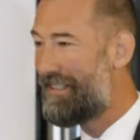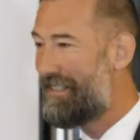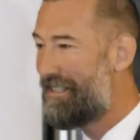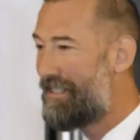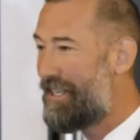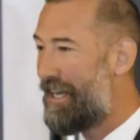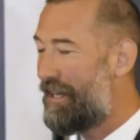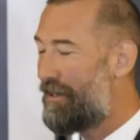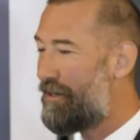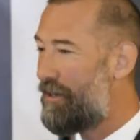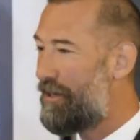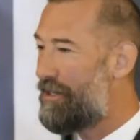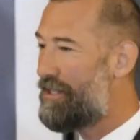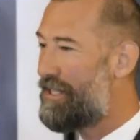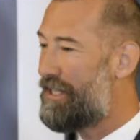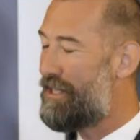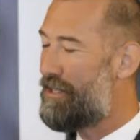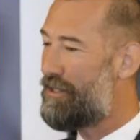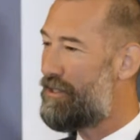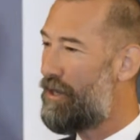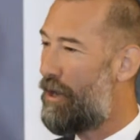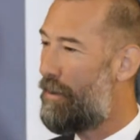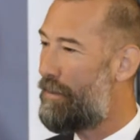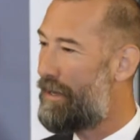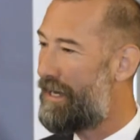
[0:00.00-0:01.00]
Technology
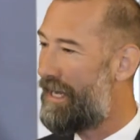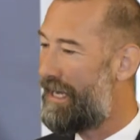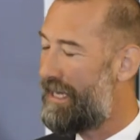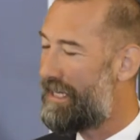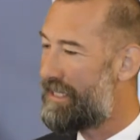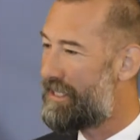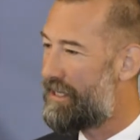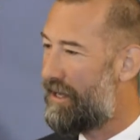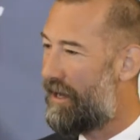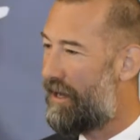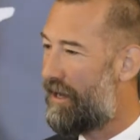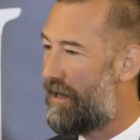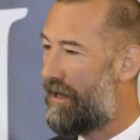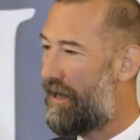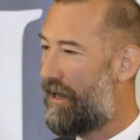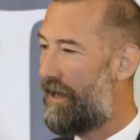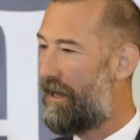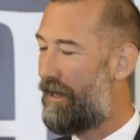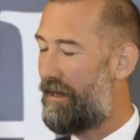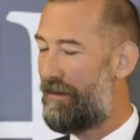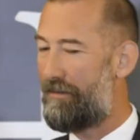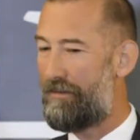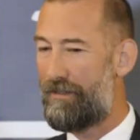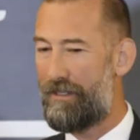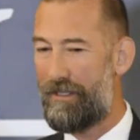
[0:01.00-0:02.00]
dominates our
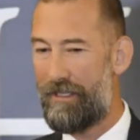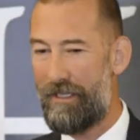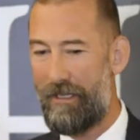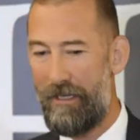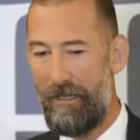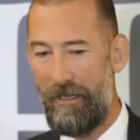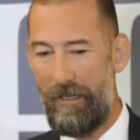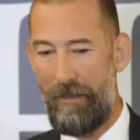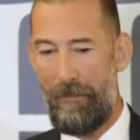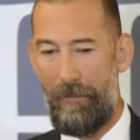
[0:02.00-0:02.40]
lives.